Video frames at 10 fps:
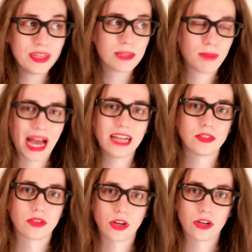There is a
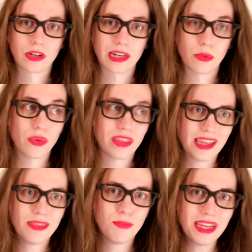pattern currently
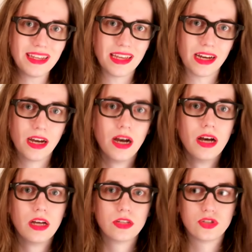within media
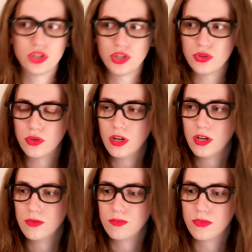to
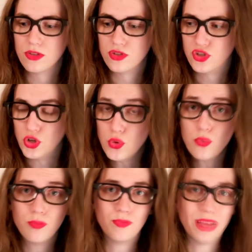
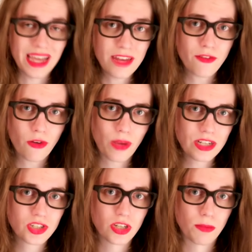do
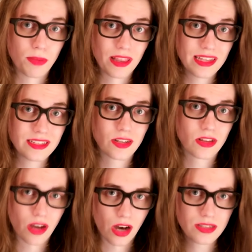influential
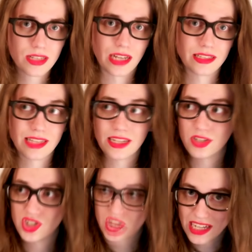political content
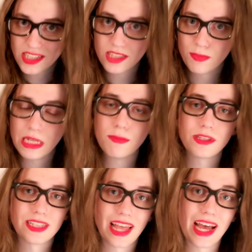that changes
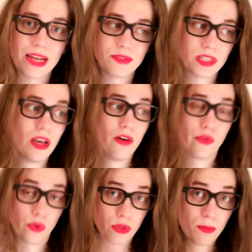people's lives
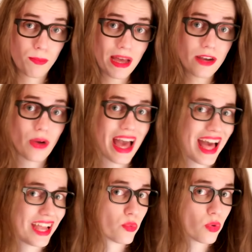for the better
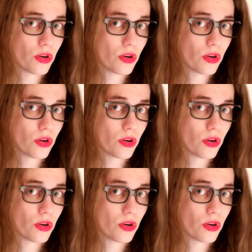and